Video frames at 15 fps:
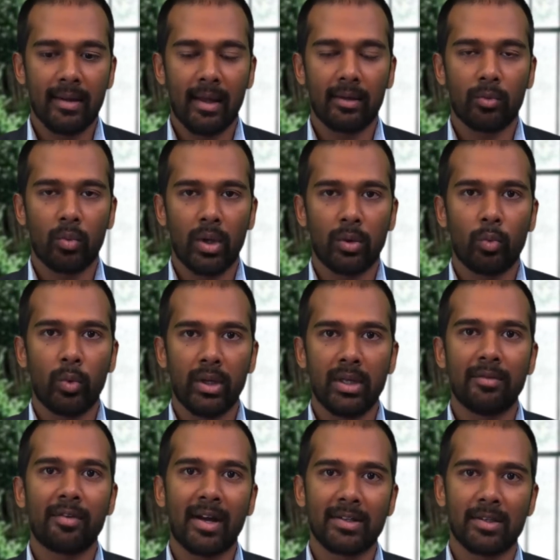that when we
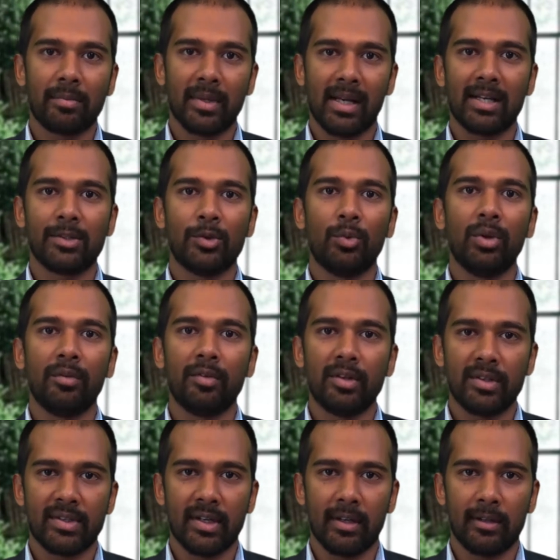define something as
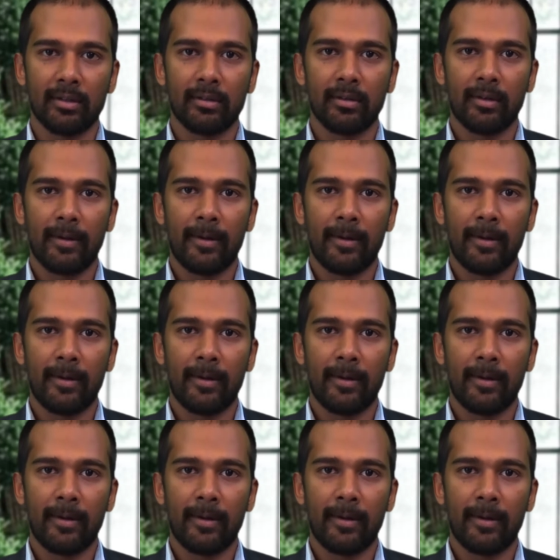universal,